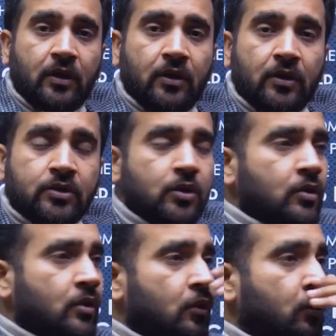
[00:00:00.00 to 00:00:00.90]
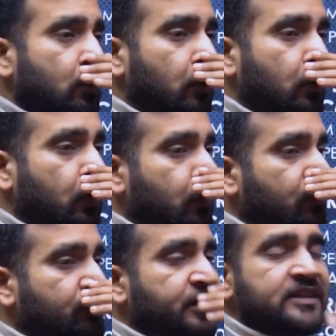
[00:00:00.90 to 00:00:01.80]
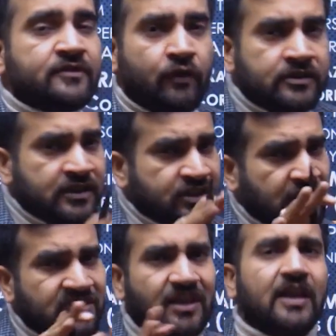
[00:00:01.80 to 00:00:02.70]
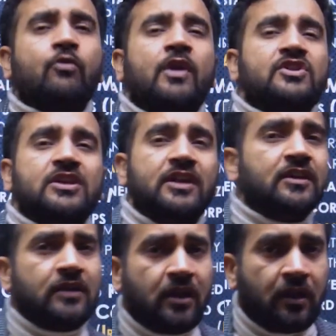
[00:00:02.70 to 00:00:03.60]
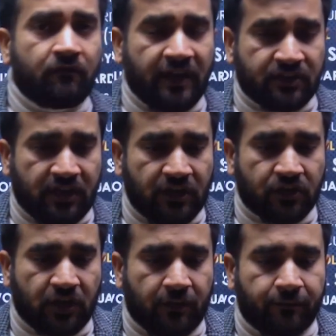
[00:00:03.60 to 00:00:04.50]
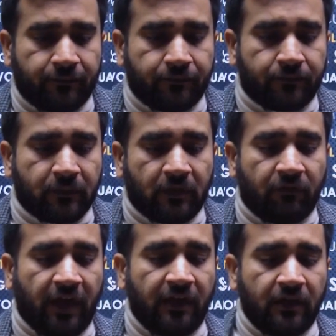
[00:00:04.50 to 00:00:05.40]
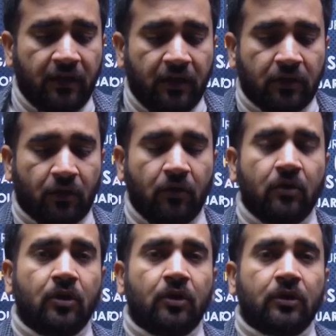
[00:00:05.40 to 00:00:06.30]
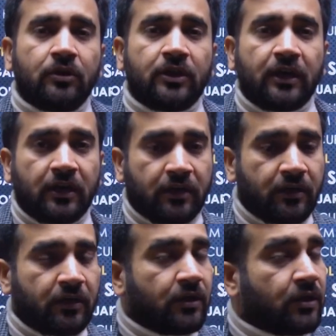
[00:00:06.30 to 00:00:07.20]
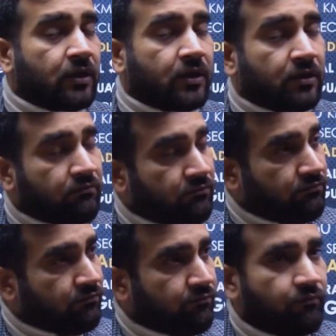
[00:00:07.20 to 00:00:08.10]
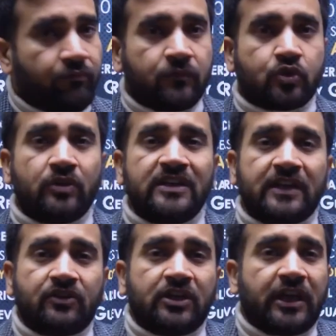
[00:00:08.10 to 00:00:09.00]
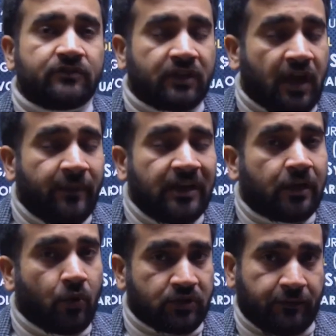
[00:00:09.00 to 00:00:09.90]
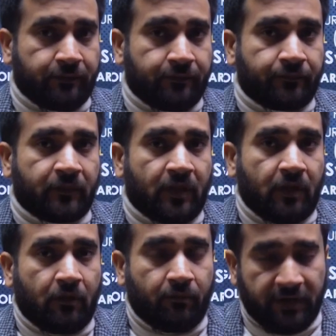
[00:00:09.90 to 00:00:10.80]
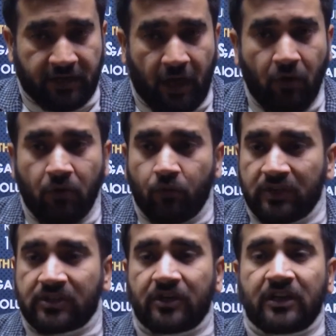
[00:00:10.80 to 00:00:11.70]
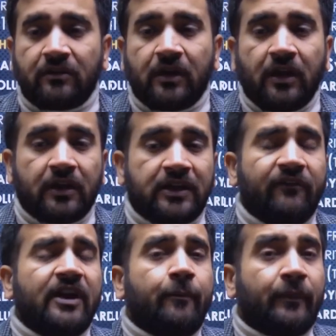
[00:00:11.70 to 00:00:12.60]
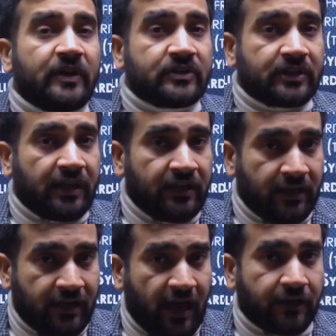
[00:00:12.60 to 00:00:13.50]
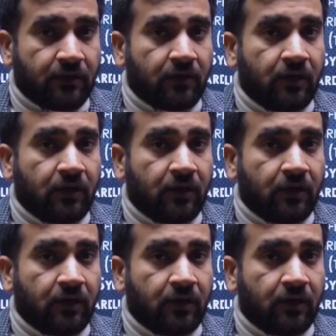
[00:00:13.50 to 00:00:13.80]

So this was the changing equation in West Asia, where the Sunnis and Shias were coming closer. But now, with certain developments in Iran,